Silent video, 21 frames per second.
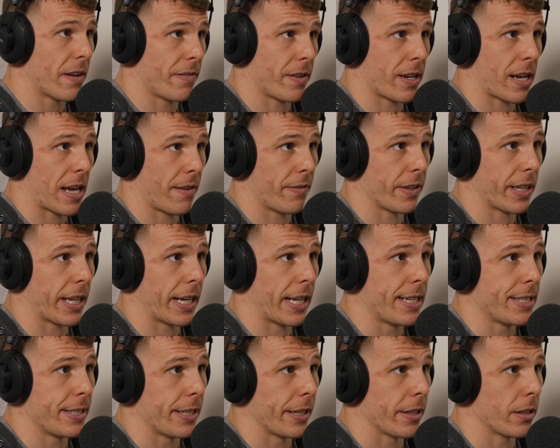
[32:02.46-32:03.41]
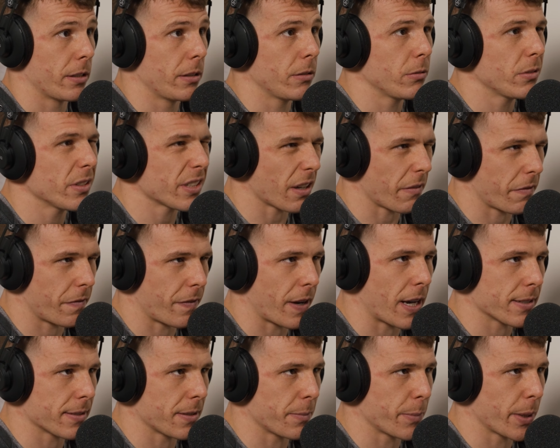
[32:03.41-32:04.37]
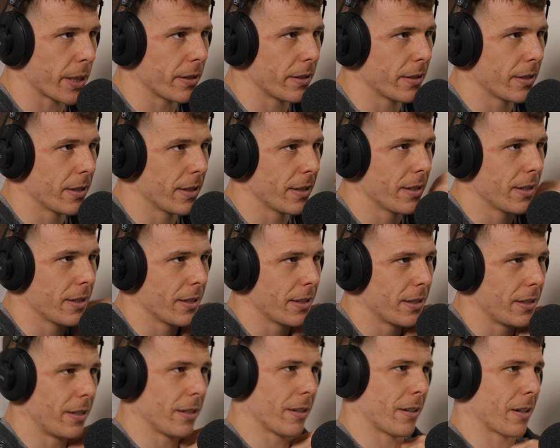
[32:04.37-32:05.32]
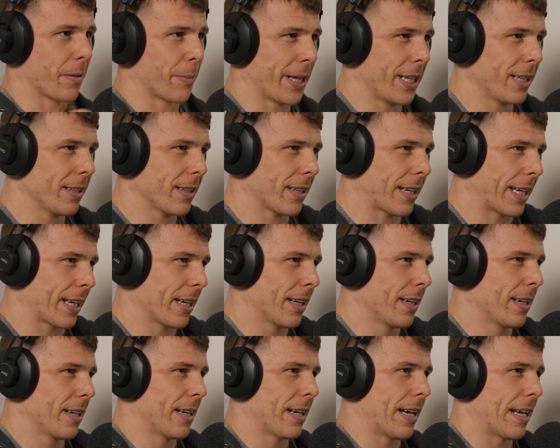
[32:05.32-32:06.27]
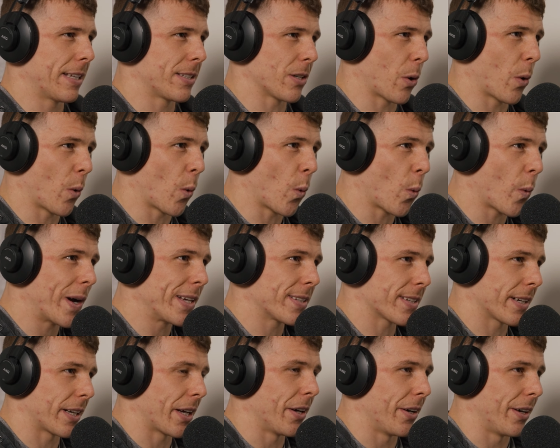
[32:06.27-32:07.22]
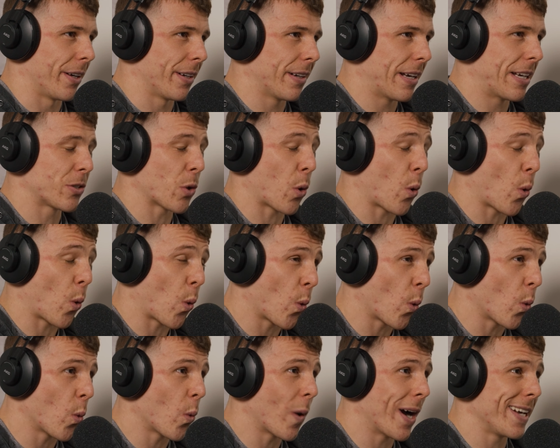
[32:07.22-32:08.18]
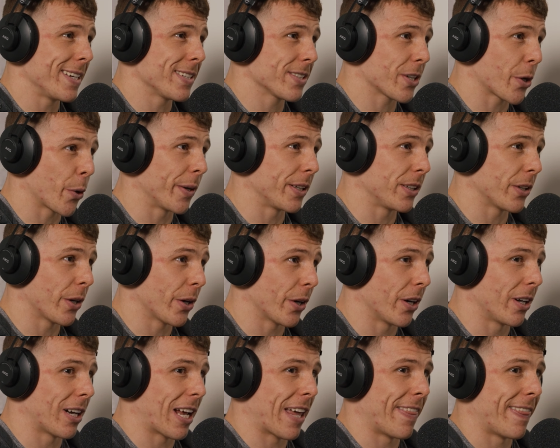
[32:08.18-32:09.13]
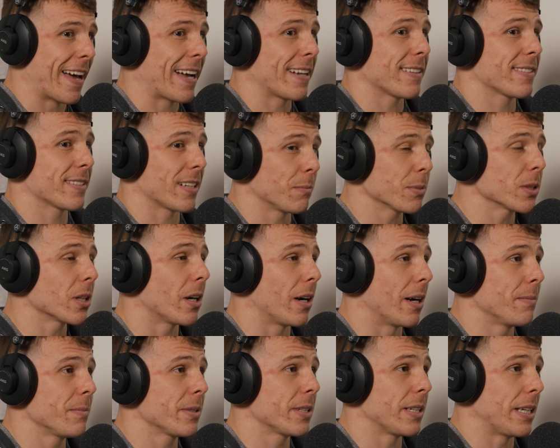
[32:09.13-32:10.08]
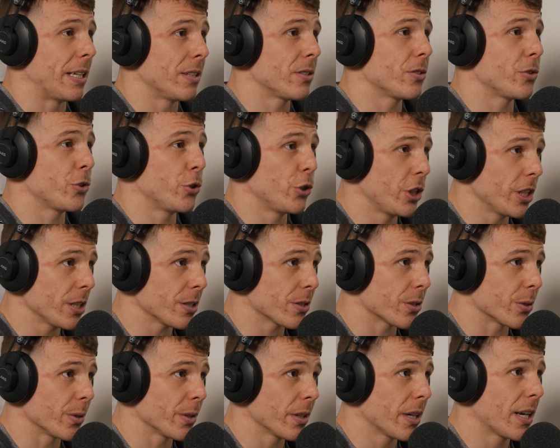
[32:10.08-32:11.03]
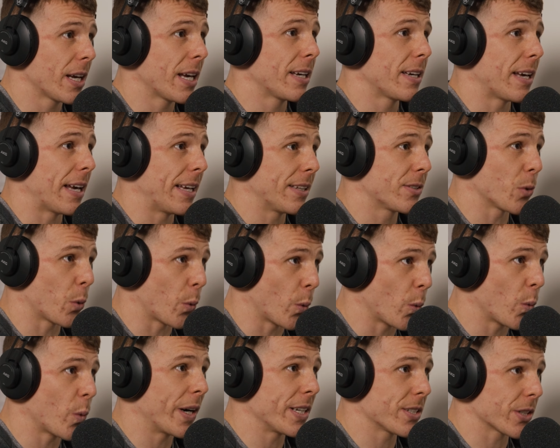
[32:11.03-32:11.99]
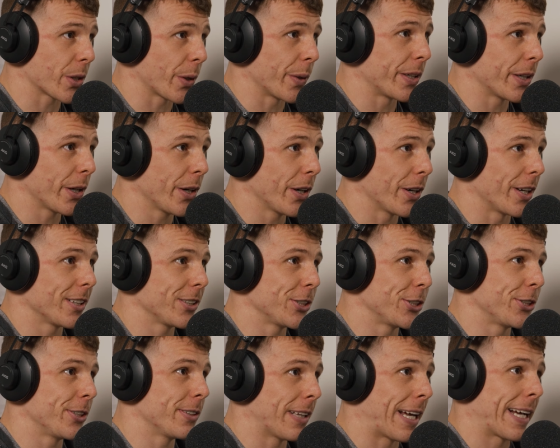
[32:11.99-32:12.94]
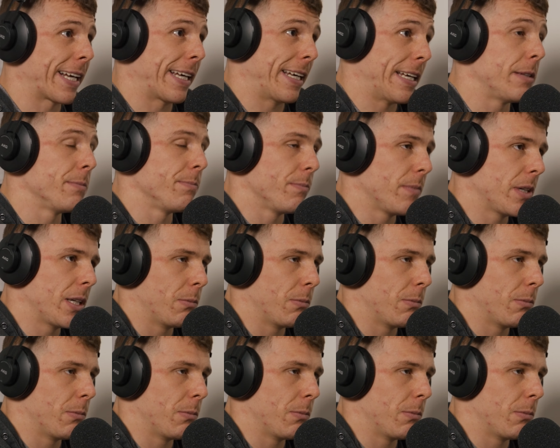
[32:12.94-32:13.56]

ever ever get easier. You just get faster, bro. Yeah. You know what I mean? Like it's always it's like always gonna hurt. Yeah. It's always going to hurt. And that sometimes is jujitsu. It's always going to hurt. You, like in